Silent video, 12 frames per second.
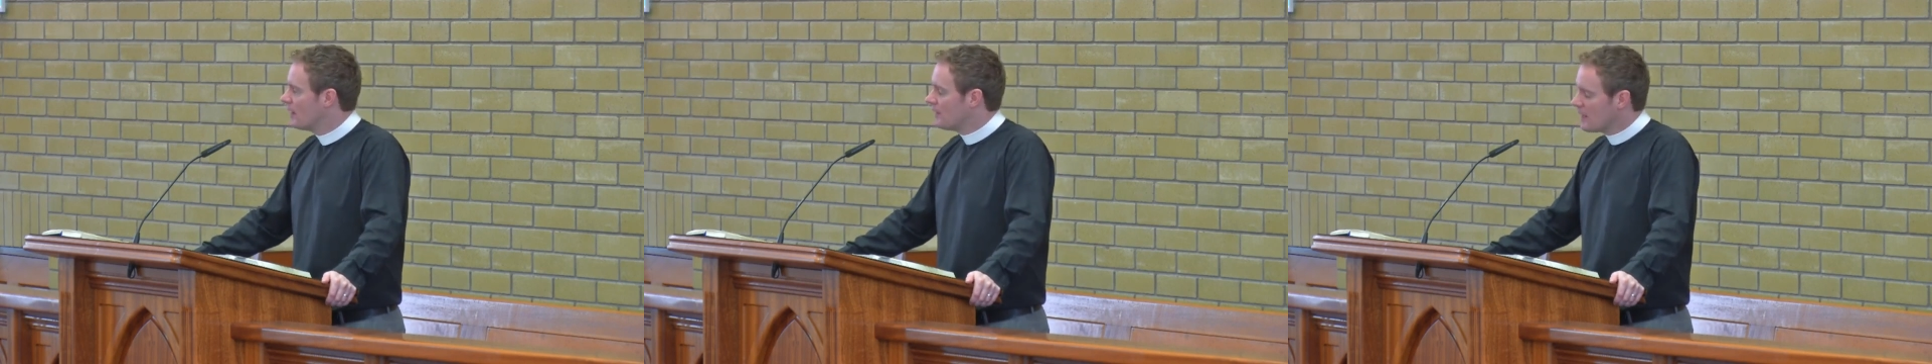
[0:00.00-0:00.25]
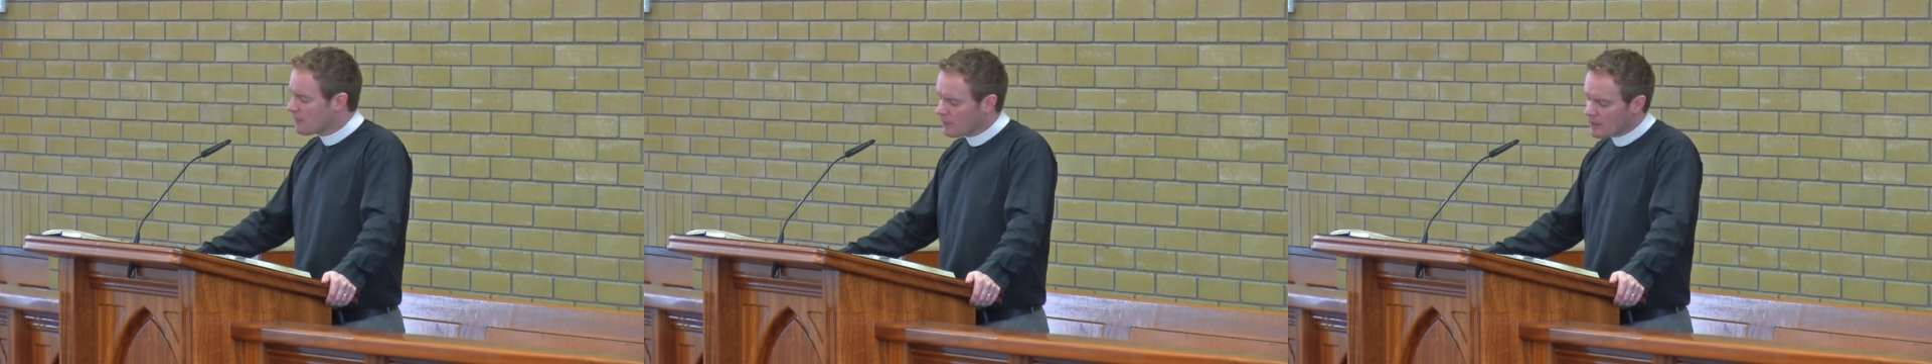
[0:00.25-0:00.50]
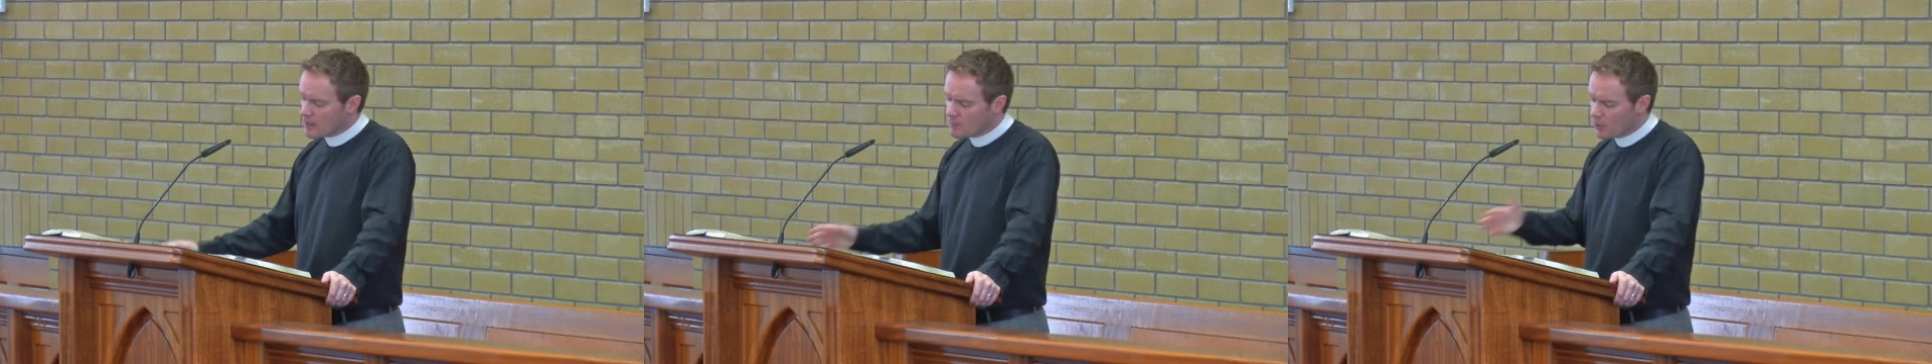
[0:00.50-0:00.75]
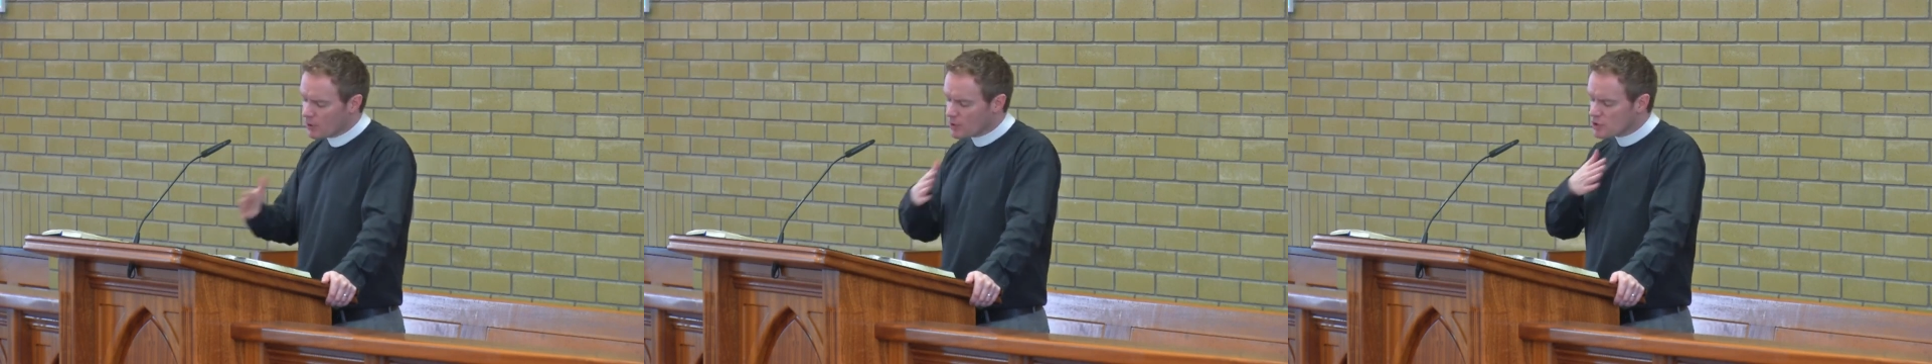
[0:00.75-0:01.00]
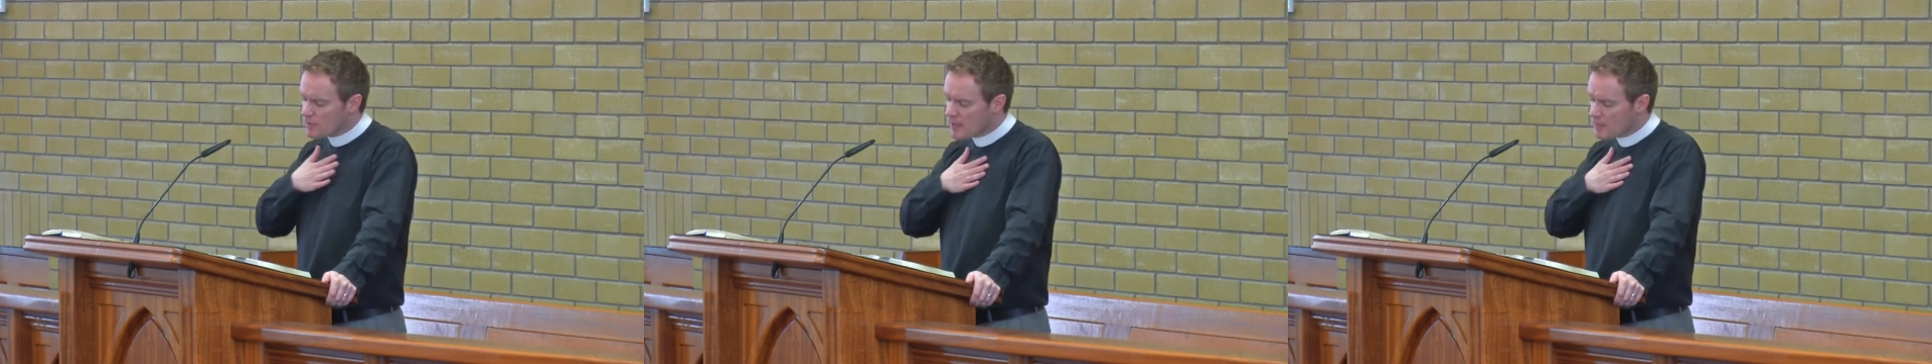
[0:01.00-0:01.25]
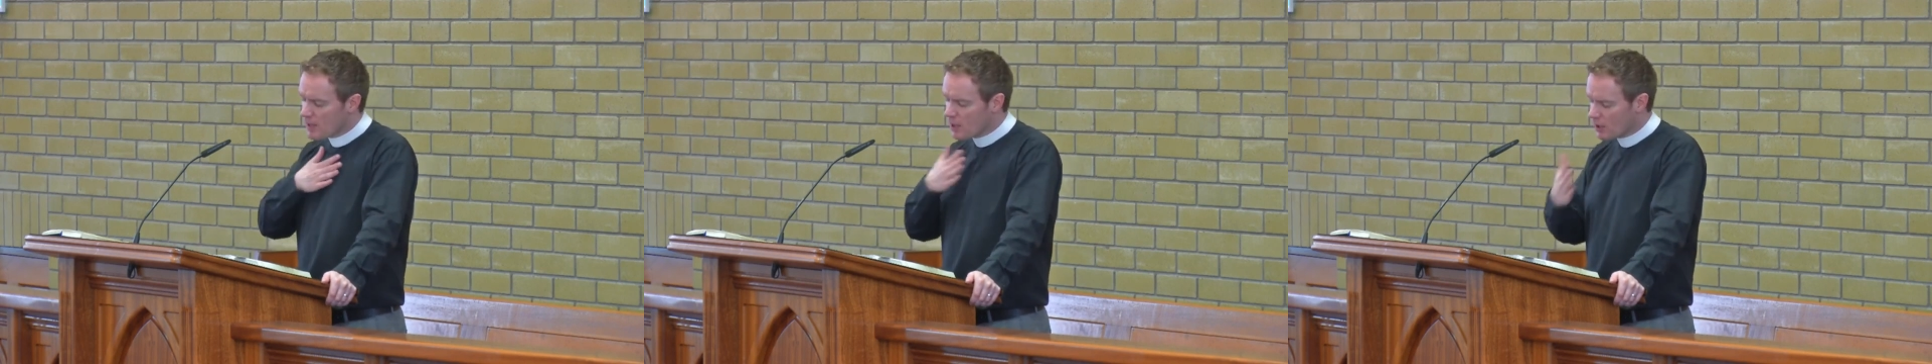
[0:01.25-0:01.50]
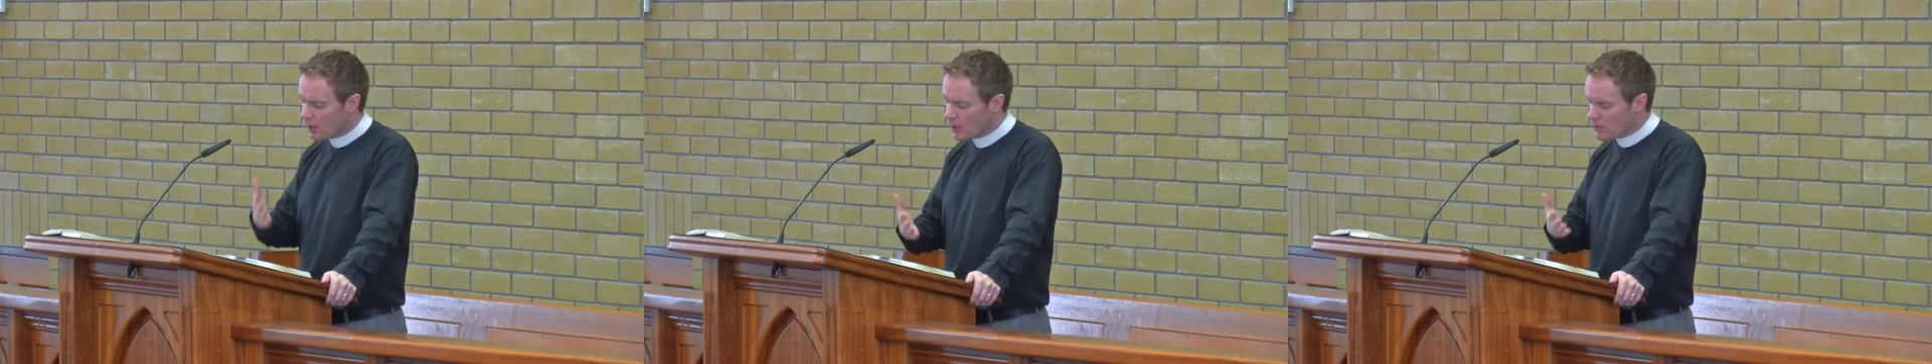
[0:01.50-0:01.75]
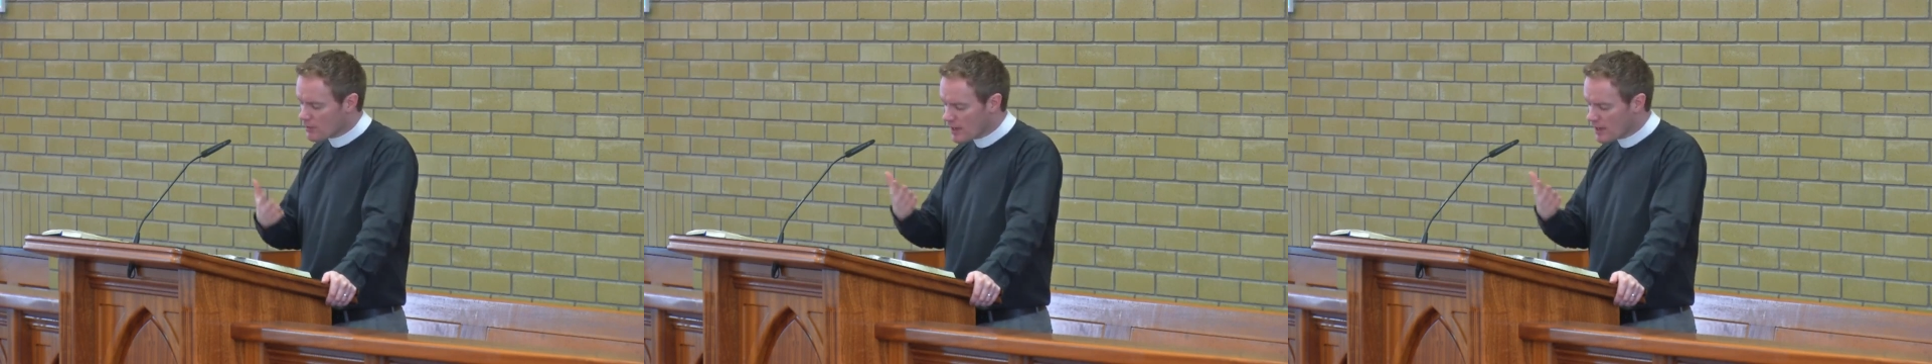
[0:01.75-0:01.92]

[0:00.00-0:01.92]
And therefore, the importance of keeping our heart